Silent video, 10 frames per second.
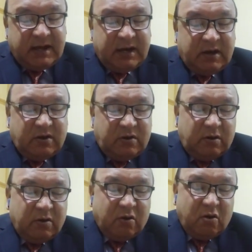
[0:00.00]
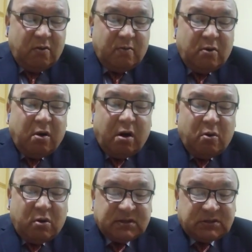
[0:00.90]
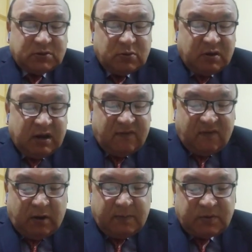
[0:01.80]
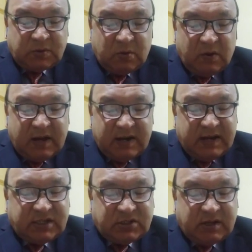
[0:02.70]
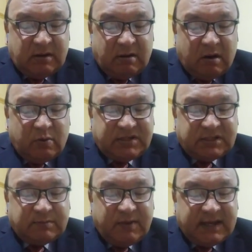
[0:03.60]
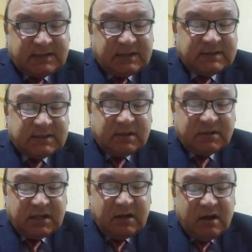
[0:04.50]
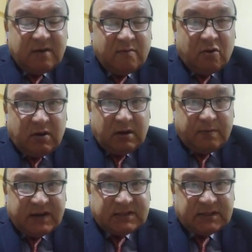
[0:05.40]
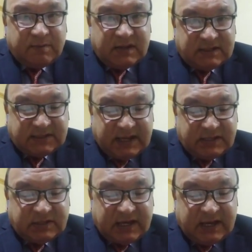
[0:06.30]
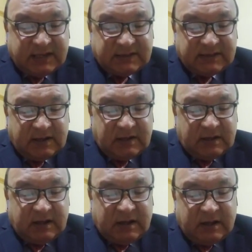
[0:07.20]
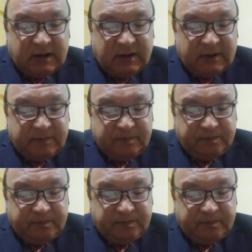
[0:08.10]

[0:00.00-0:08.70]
In Rome, law was to conform to natural law, which is based on certain moral principles such as uh,